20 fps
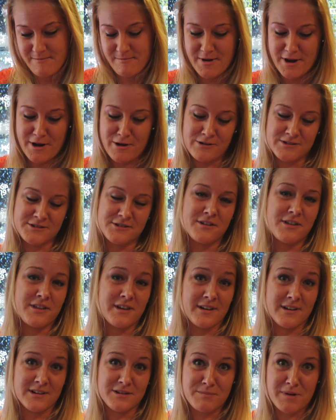but I also
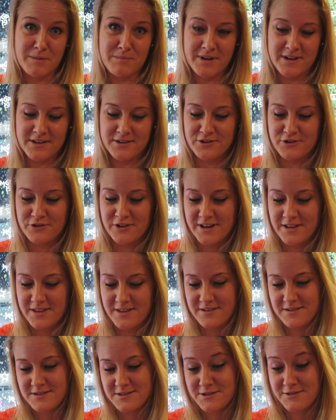think it's my biggest
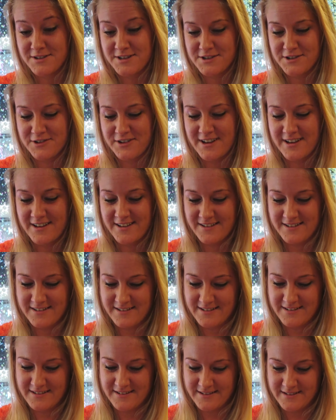strength, so it's okay.
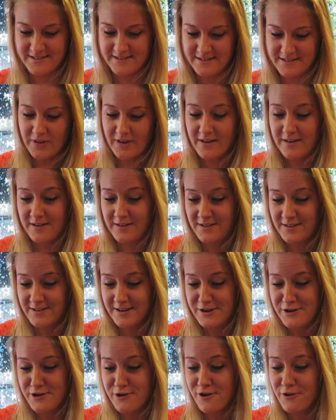Oh,
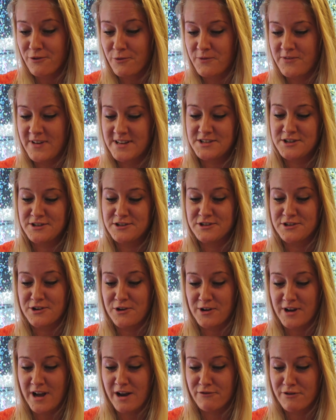a Eurovision
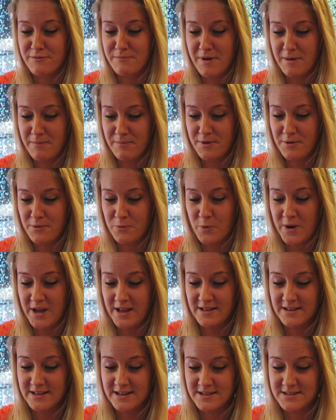song I remember
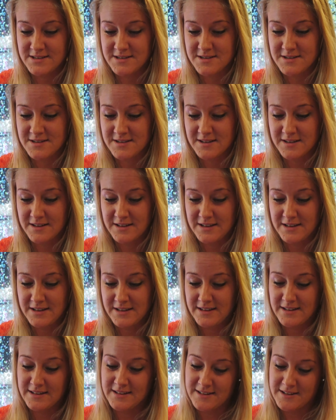well is
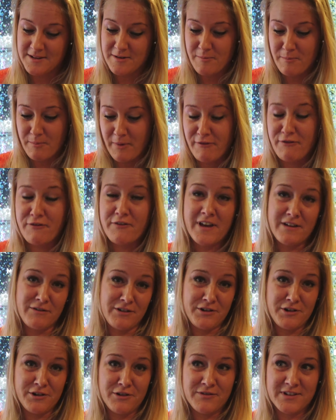my
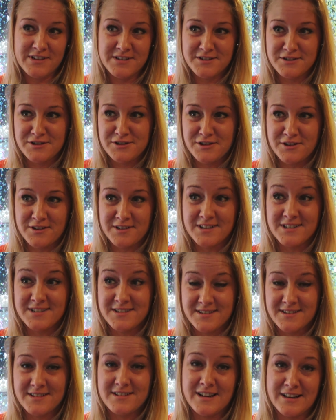favorite Eurovision song
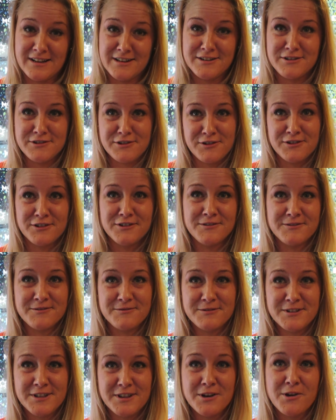is a Danish song
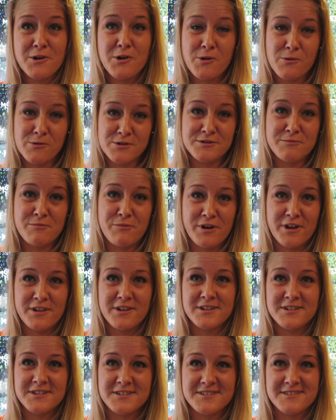with Olsen
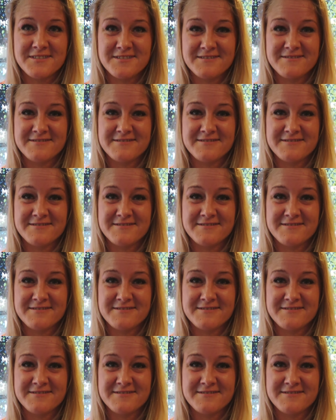Brothers.